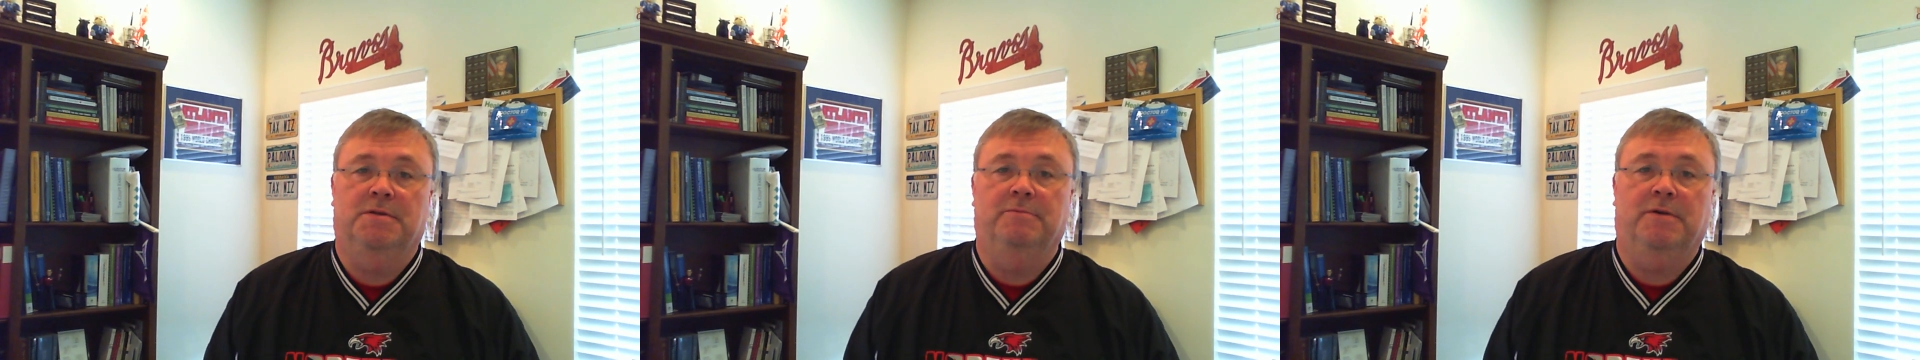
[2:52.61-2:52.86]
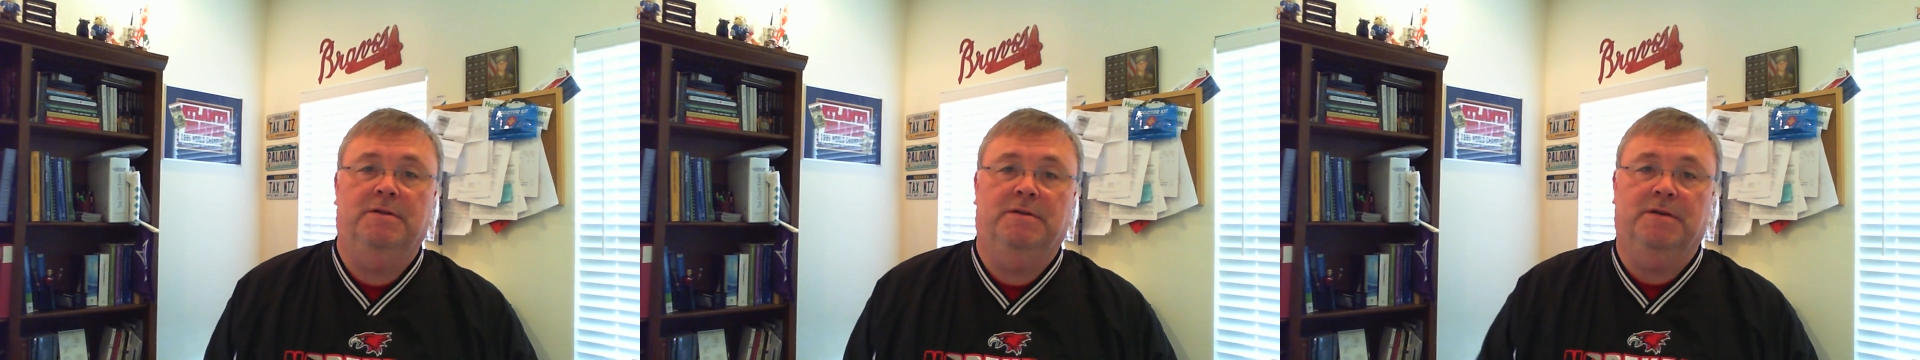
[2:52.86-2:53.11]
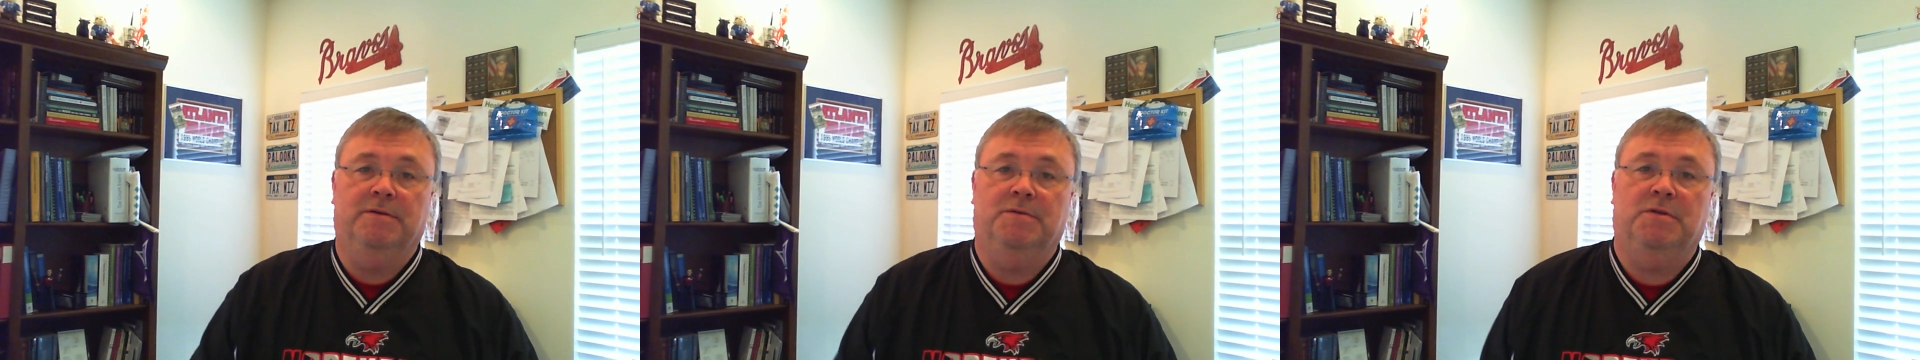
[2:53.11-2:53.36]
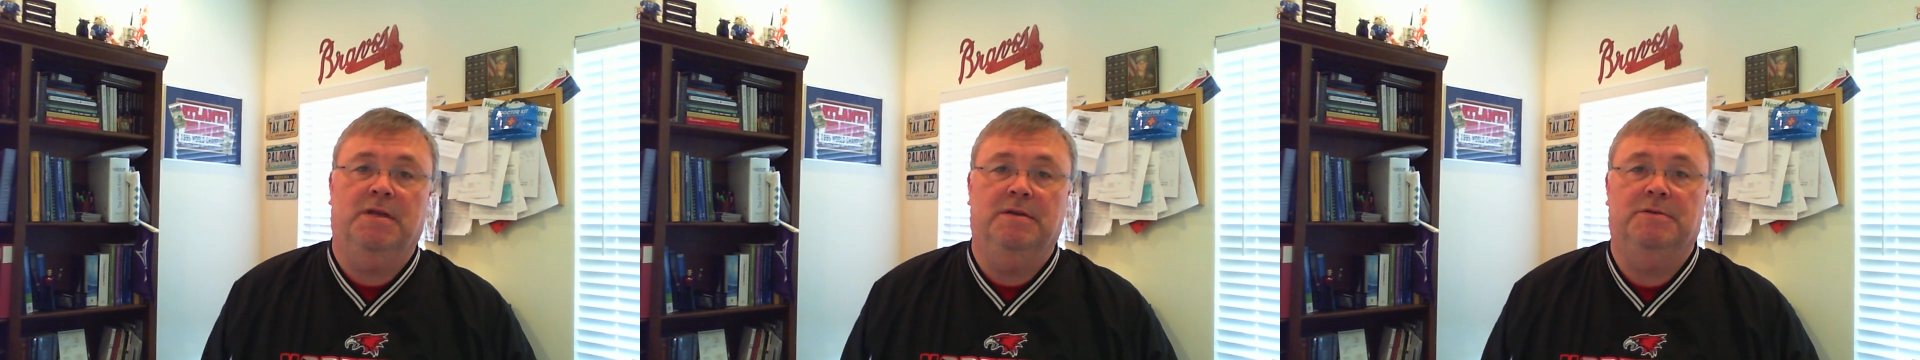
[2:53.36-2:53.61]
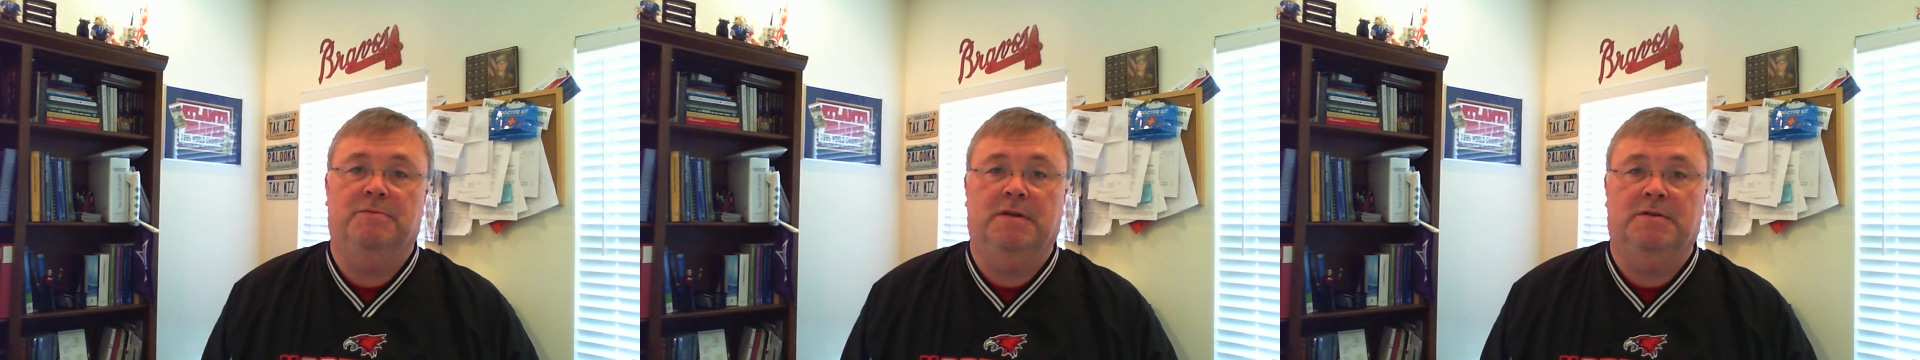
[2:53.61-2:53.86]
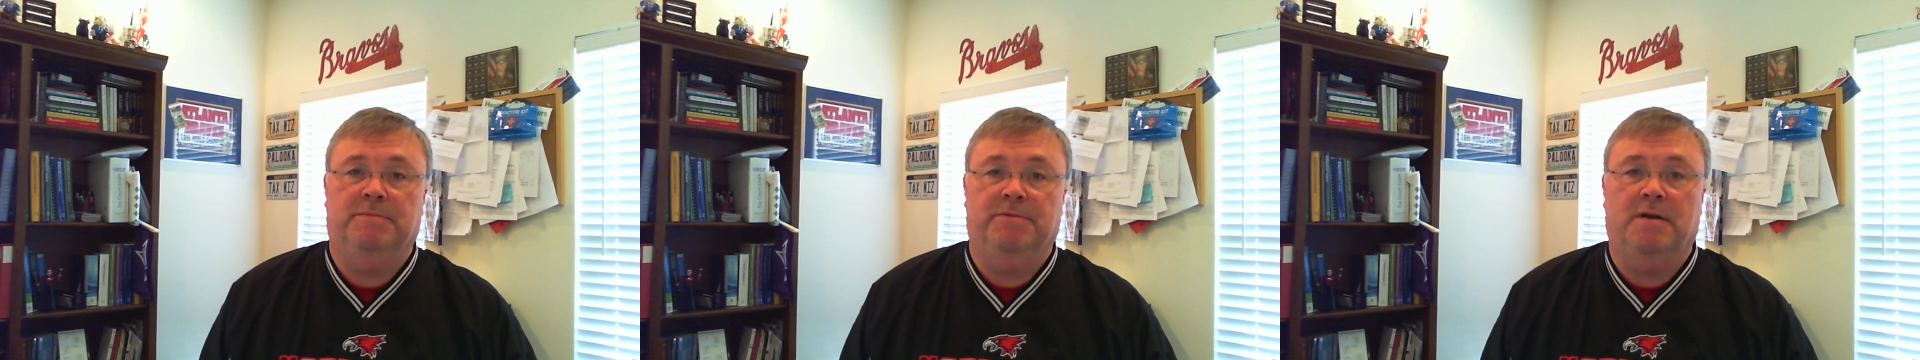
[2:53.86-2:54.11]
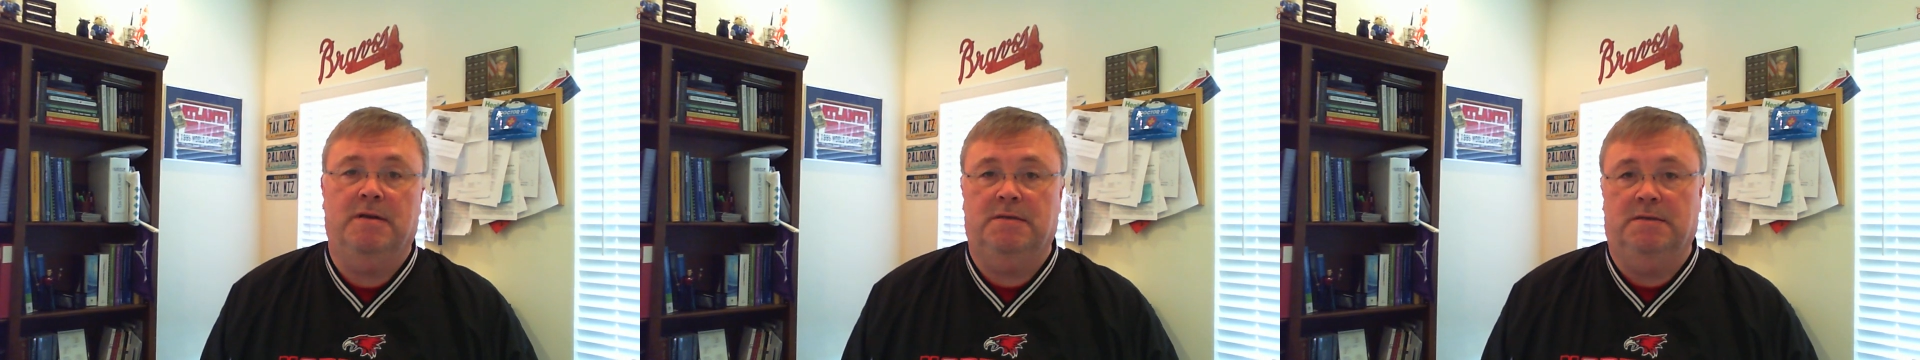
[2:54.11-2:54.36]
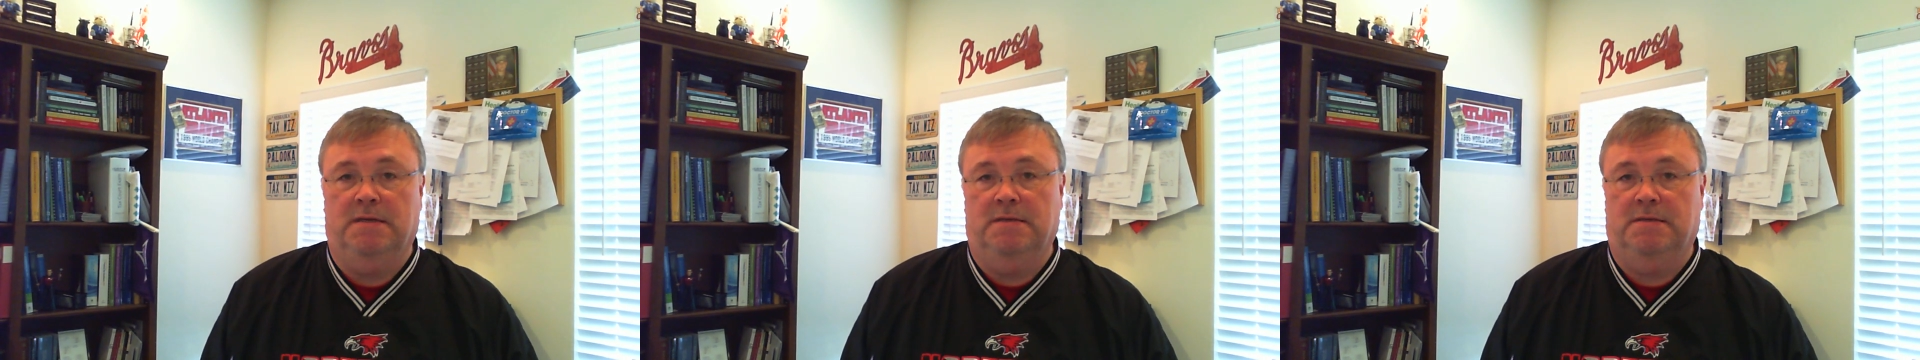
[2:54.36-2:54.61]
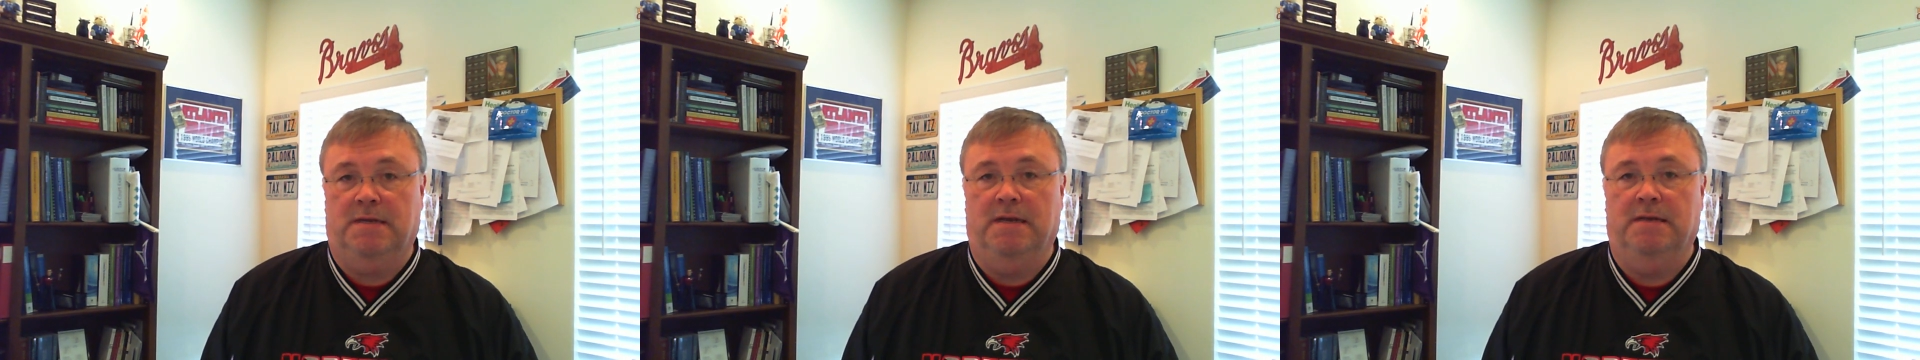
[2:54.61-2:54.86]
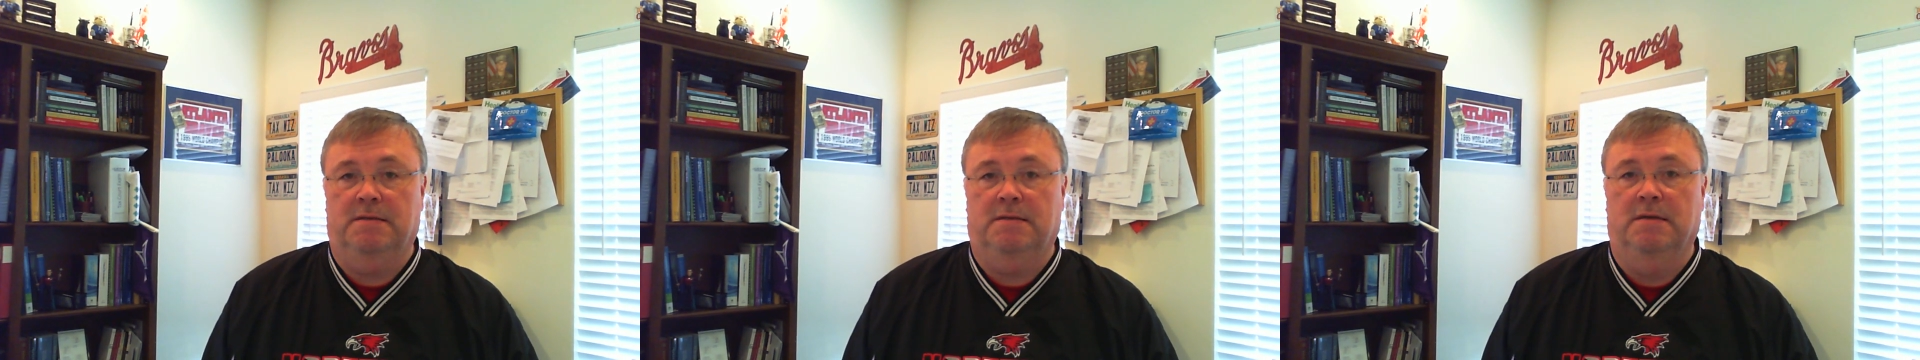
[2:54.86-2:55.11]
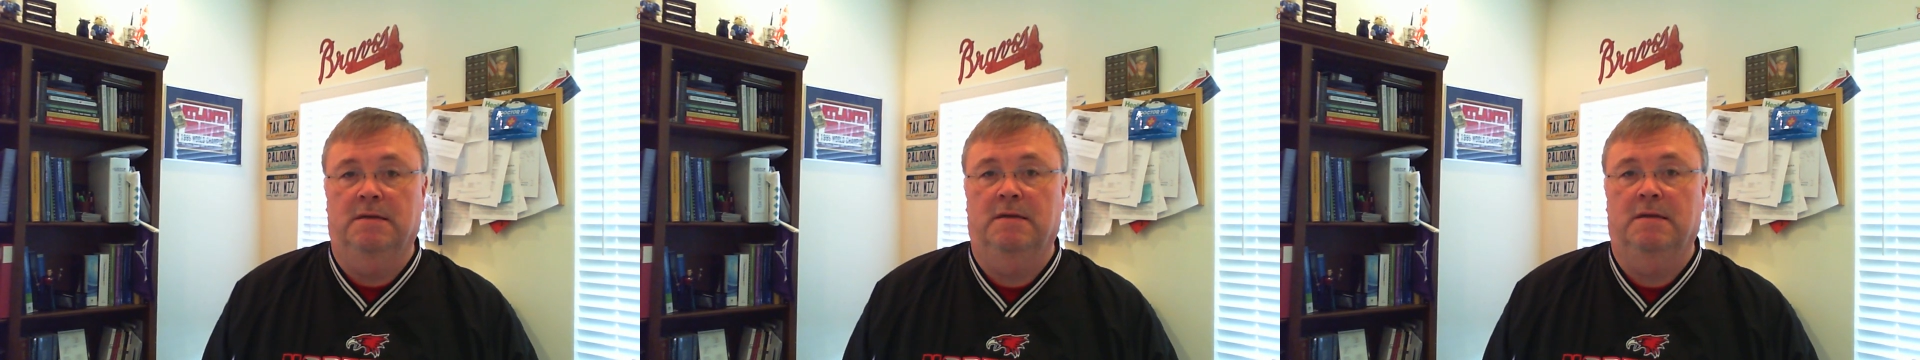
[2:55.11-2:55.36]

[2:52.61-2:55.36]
And one of those is reciprocity states.